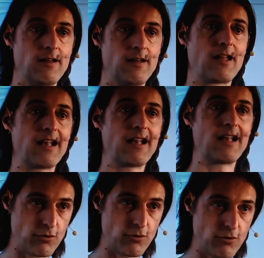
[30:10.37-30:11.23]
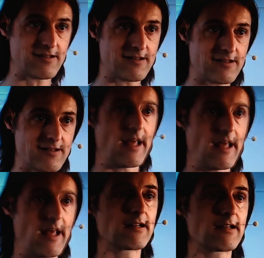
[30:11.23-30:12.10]
the light production,
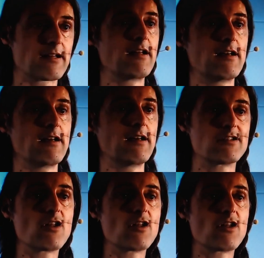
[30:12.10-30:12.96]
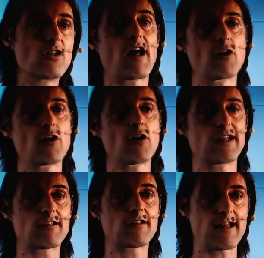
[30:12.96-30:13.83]
and it knows how to
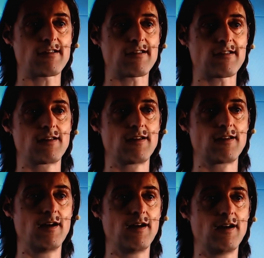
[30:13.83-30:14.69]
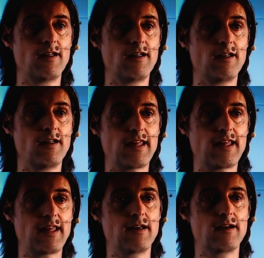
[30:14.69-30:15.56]
access
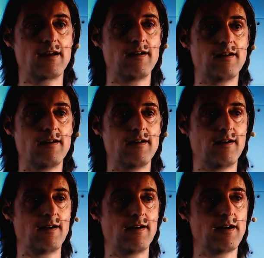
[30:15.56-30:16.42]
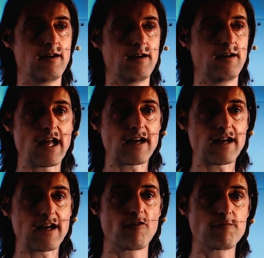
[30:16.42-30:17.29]
the
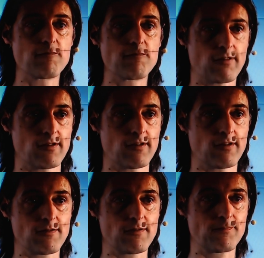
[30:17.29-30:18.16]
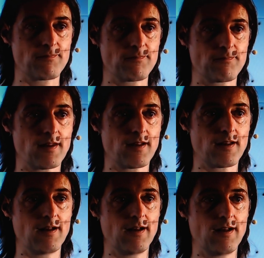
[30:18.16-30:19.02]
production of poisons.
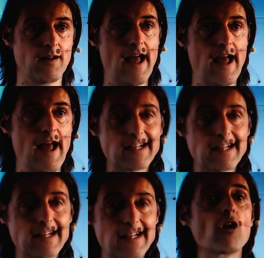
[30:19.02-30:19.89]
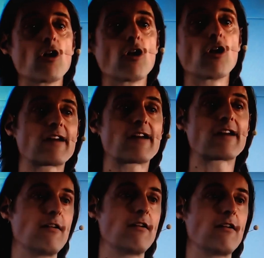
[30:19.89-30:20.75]
And it also
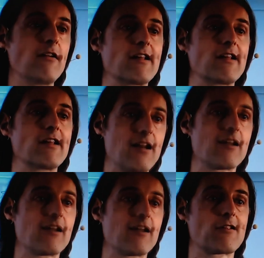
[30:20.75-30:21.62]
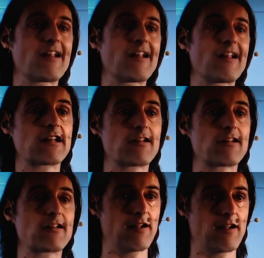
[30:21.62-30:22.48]
carries intelligence in
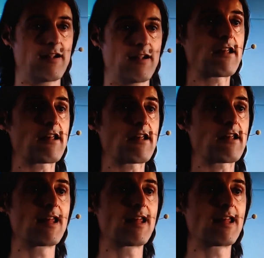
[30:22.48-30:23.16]
itself and has the